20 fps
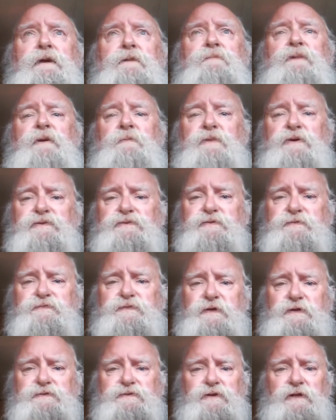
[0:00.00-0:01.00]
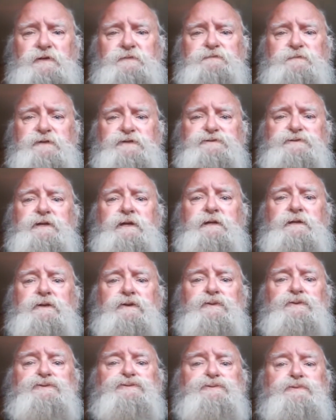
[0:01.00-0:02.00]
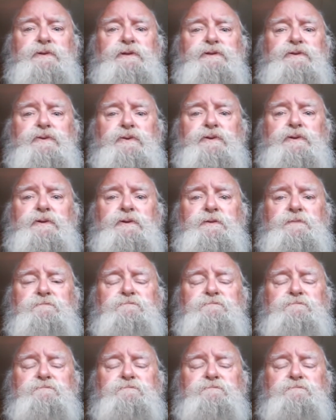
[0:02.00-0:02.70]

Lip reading: My mother and father left me standing on a street corner.